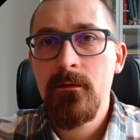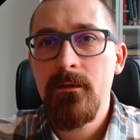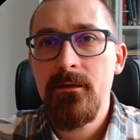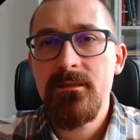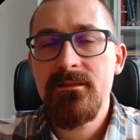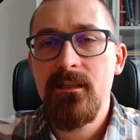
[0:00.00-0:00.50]

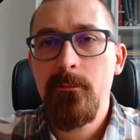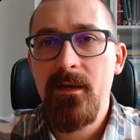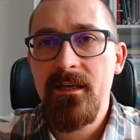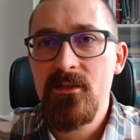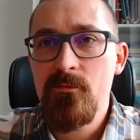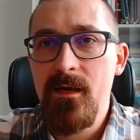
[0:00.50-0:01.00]
install
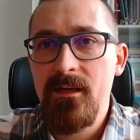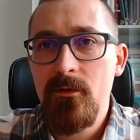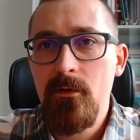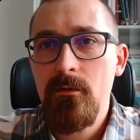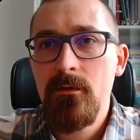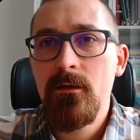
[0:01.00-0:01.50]
package
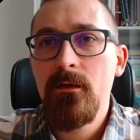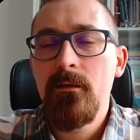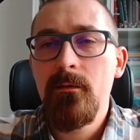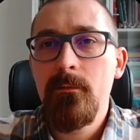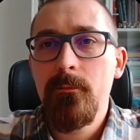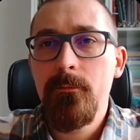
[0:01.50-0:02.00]
macro
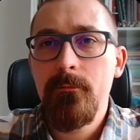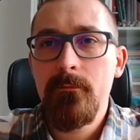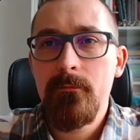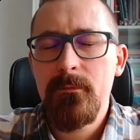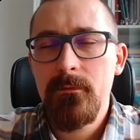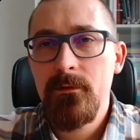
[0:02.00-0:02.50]

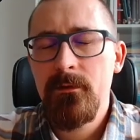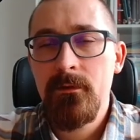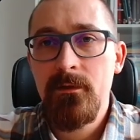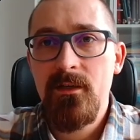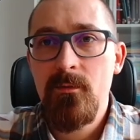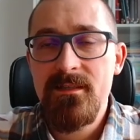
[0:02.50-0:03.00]

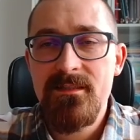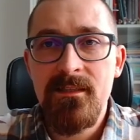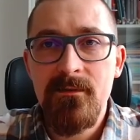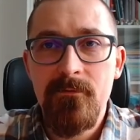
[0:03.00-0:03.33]
requesting